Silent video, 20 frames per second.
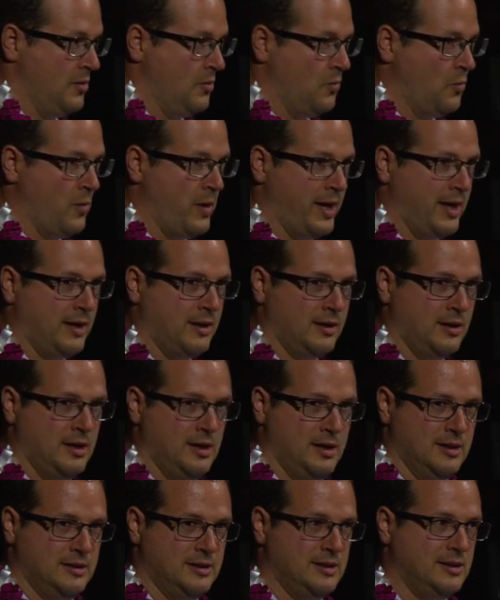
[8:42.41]

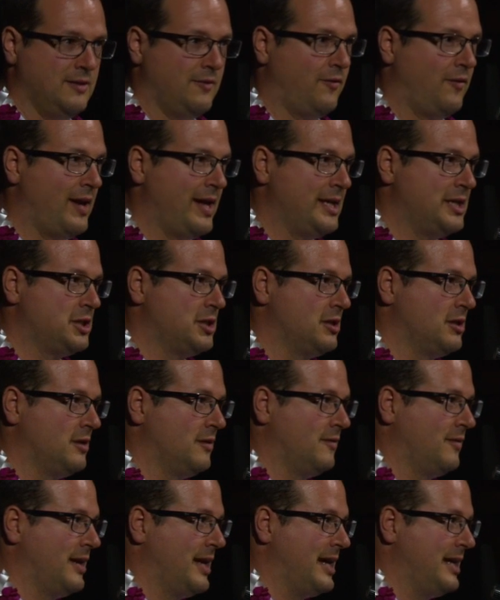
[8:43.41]
where the deflection
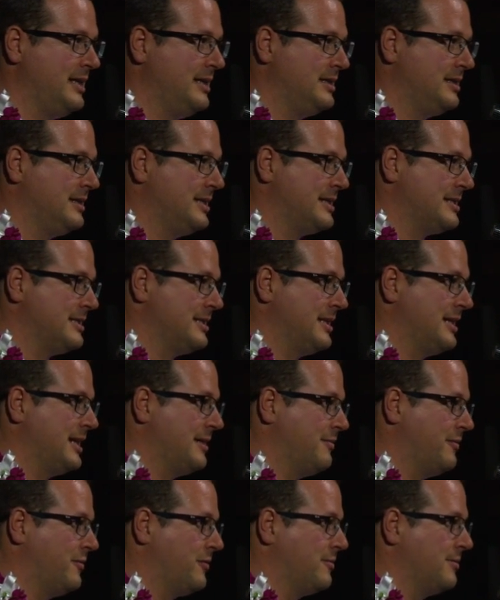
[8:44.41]
of light doesn't
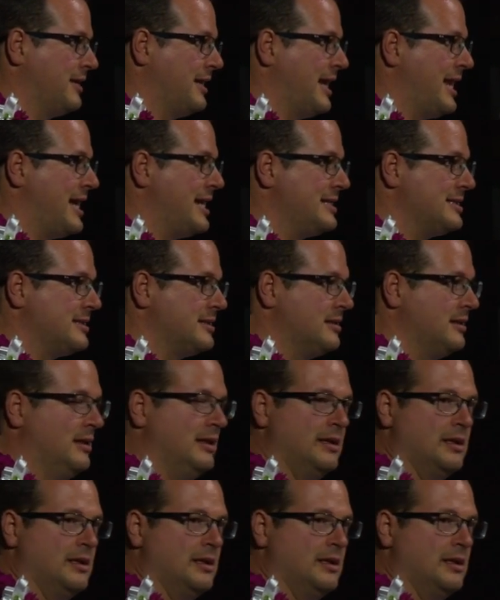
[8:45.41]
come from glass,